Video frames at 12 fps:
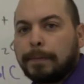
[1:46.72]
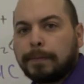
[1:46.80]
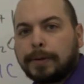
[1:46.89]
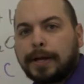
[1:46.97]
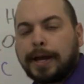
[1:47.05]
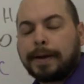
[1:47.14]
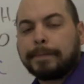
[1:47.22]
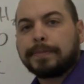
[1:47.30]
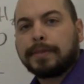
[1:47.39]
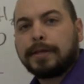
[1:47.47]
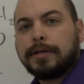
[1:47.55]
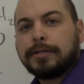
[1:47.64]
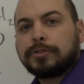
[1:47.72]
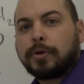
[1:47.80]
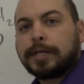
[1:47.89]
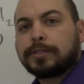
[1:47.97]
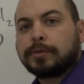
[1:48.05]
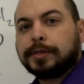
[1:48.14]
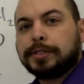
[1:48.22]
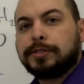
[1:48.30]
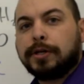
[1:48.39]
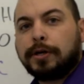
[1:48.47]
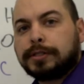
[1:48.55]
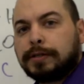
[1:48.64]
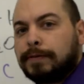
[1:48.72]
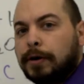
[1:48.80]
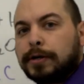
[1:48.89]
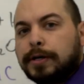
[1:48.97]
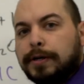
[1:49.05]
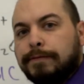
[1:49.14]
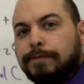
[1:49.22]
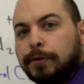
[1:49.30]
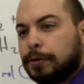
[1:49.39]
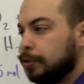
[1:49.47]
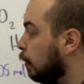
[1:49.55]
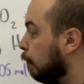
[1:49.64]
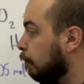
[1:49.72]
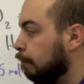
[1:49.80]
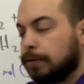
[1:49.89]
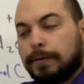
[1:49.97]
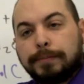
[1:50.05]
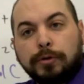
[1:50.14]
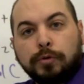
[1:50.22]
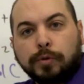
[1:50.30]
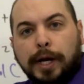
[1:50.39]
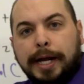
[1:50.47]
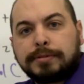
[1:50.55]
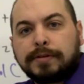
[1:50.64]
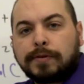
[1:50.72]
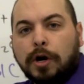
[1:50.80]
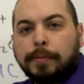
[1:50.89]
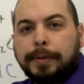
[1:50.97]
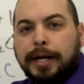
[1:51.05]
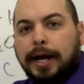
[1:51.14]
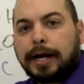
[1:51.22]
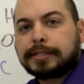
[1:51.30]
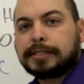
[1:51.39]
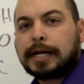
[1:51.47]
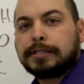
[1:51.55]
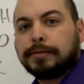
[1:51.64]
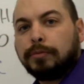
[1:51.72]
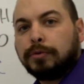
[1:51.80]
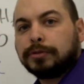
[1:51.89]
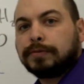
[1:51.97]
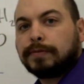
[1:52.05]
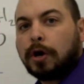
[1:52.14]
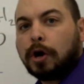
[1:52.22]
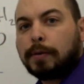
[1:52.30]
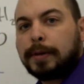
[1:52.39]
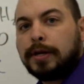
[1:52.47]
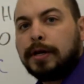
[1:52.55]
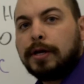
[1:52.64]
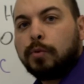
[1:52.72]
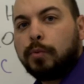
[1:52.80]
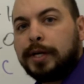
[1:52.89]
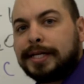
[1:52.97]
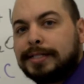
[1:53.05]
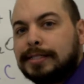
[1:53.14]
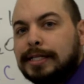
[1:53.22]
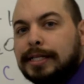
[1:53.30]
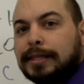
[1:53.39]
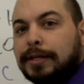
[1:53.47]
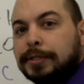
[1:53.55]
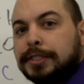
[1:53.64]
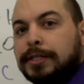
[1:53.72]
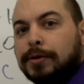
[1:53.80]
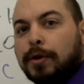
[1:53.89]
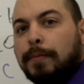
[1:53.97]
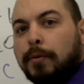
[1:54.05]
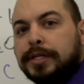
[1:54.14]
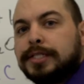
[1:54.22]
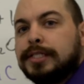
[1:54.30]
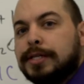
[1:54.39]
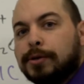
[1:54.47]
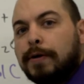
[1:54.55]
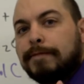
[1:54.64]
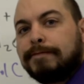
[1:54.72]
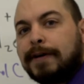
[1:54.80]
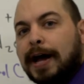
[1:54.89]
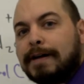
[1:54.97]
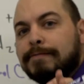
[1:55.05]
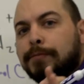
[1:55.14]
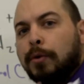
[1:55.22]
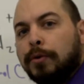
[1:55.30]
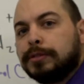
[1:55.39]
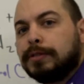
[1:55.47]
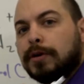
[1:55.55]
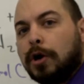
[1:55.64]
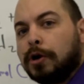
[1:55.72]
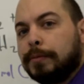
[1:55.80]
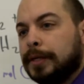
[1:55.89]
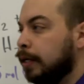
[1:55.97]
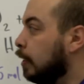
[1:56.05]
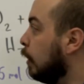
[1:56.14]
Okay. So as a result of our conversion from grams of carbon dioxide to moles of carbon, we can see that there is 0.05 moles of carbon